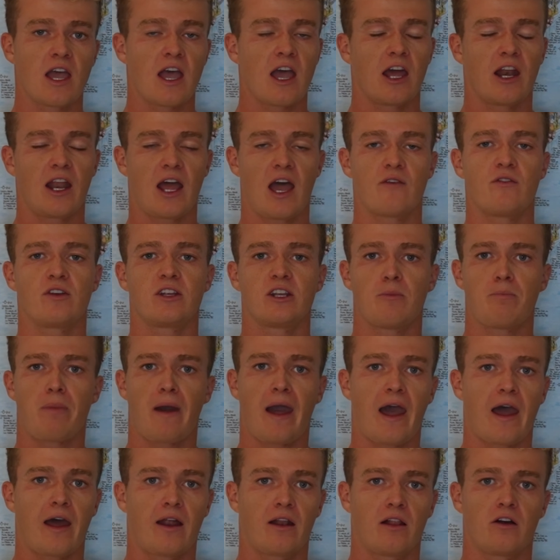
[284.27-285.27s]
and having to
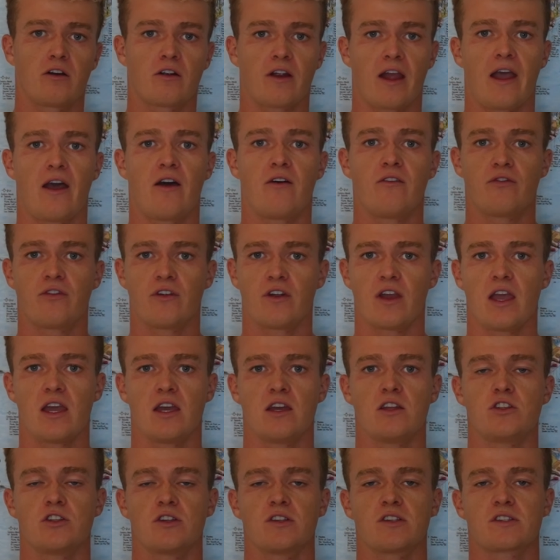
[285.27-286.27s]
paddle around for
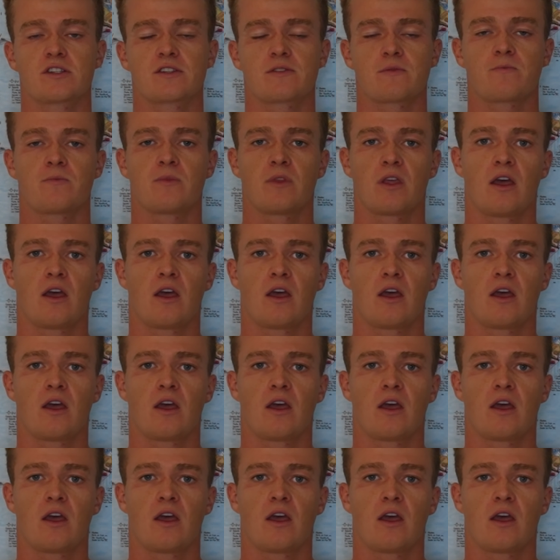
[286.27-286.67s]
ages.